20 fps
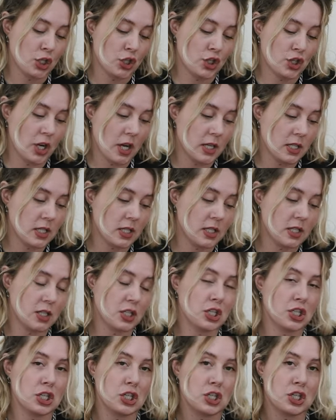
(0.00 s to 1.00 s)

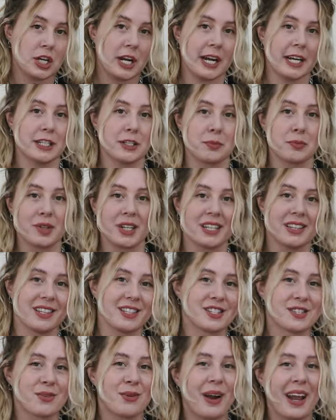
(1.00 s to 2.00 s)
just to try to bring
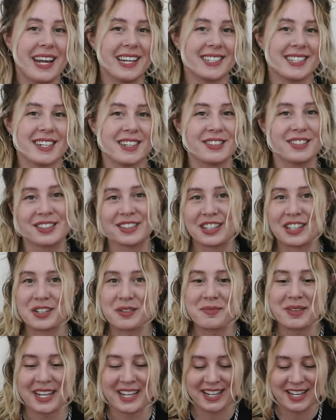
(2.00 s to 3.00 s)
this weight down a
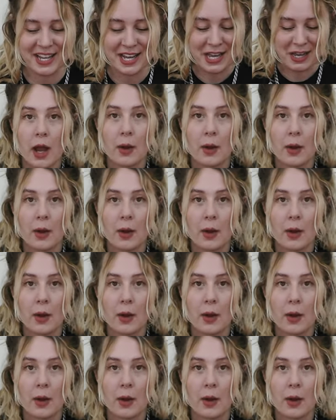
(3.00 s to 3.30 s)
little bit.